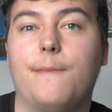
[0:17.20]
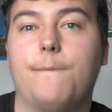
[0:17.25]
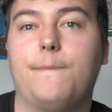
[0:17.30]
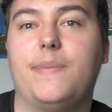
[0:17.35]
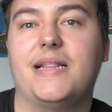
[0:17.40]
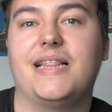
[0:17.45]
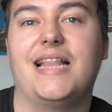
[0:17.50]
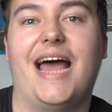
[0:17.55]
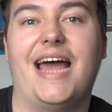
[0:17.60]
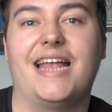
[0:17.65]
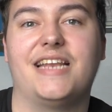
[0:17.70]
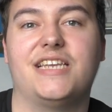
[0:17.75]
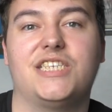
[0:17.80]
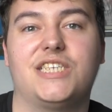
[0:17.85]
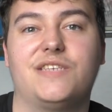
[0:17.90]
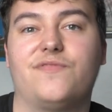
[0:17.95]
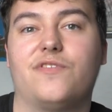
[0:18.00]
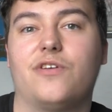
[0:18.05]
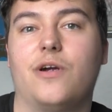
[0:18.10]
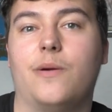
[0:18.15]

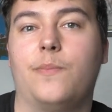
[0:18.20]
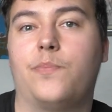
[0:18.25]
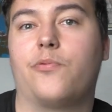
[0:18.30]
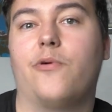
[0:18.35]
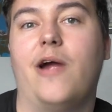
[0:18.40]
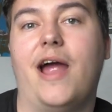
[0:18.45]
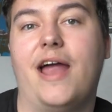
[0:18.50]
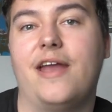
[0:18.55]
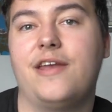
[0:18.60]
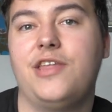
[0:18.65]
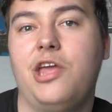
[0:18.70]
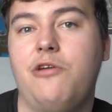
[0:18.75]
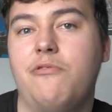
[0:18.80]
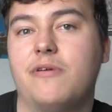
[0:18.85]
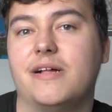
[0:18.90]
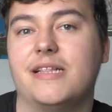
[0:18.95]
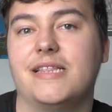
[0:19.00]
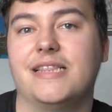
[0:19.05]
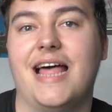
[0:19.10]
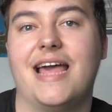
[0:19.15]
plans for a brand
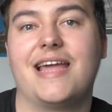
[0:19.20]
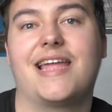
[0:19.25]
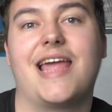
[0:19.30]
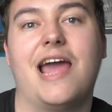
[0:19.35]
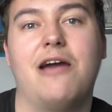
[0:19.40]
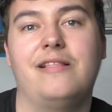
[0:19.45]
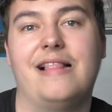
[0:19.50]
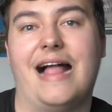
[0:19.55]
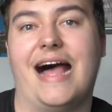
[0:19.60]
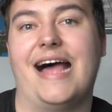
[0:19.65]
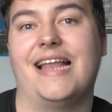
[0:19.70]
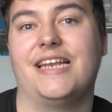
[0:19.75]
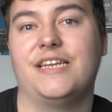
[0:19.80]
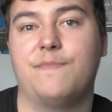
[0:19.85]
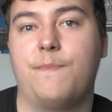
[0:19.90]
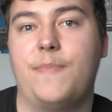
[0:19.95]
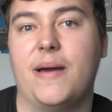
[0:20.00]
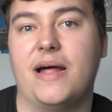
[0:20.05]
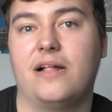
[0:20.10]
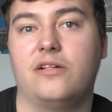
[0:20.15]
new Legoland
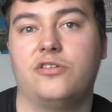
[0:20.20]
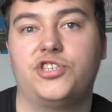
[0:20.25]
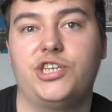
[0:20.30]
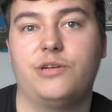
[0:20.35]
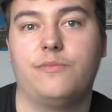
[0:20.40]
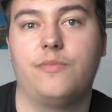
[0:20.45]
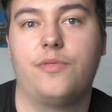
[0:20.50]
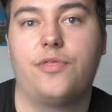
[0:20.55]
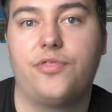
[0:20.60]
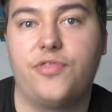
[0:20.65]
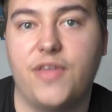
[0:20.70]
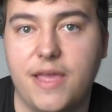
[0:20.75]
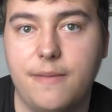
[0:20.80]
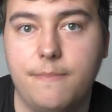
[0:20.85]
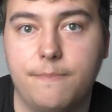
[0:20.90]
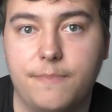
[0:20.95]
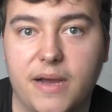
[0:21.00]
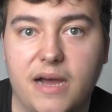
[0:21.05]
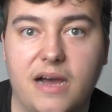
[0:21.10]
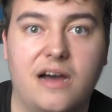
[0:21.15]
Belgium
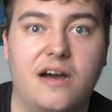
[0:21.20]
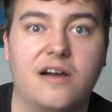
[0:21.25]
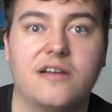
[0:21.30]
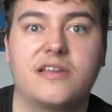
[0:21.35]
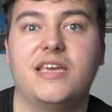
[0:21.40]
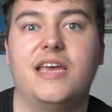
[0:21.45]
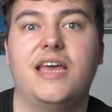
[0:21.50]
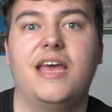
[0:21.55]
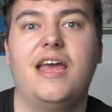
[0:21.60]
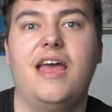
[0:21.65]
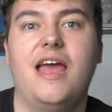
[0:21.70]
theme park.